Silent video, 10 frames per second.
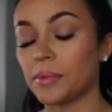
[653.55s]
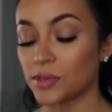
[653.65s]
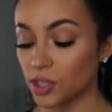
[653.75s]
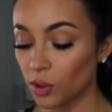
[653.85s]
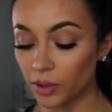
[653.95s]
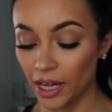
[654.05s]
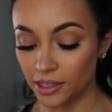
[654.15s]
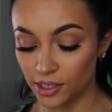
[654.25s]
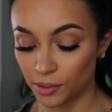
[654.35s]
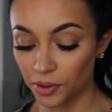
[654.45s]
I'm so glad
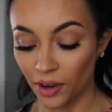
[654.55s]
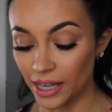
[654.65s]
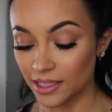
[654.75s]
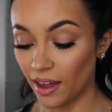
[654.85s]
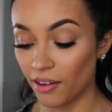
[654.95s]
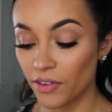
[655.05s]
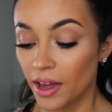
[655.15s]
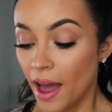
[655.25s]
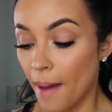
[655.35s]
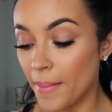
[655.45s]
that some of you guys have
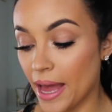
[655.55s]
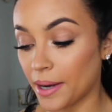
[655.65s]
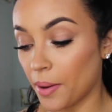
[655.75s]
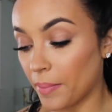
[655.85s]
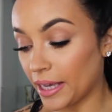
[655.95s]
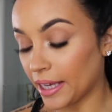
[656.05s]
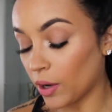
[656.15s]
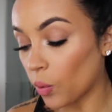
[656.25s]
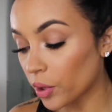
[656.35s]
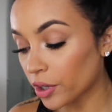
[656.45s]
been
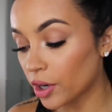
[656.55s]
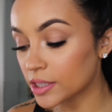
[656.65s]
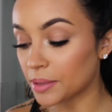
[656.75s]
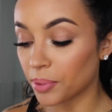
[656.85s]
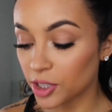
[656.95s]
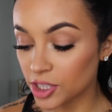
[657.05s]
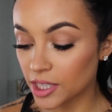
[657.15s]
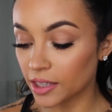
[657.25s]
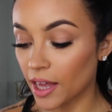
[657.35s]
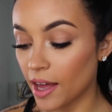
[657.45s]
making orders and
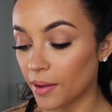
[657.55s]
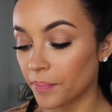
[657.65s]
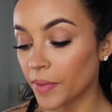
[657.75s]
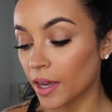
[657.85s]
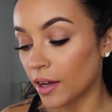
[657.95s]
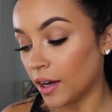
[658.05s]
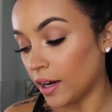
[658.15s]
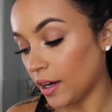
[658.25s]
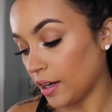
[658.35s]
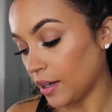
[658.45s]
purchasing them.
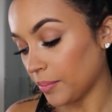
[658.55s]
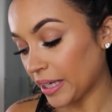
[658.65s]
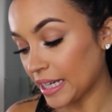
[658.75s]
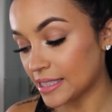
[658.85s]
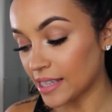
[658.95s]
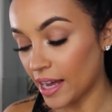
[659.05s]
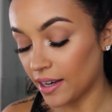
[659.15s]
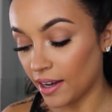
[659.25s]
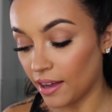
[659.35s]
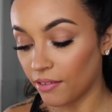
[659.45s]
Um, like I
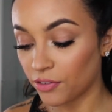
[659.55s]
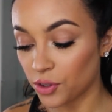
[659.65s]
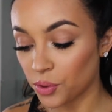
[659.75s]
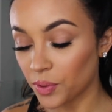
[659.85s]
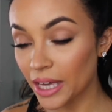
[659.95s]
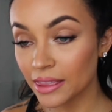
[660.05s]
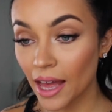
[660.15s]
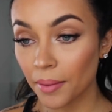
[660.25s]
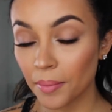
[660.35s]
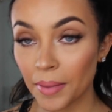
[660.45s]
said, if you get
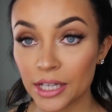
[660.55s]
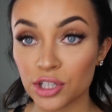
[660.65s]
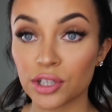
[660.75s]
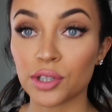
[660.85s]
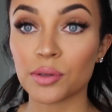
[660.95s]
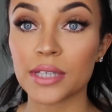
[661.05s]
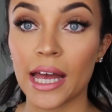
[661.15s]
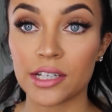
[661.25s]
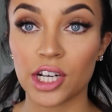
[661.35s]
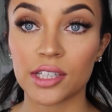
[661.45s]
them, make sure to use
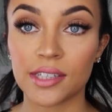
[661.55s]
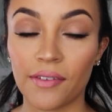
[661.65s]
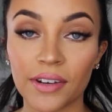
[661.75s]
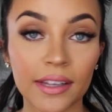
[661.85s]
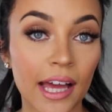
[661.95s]
hashtag Stephanie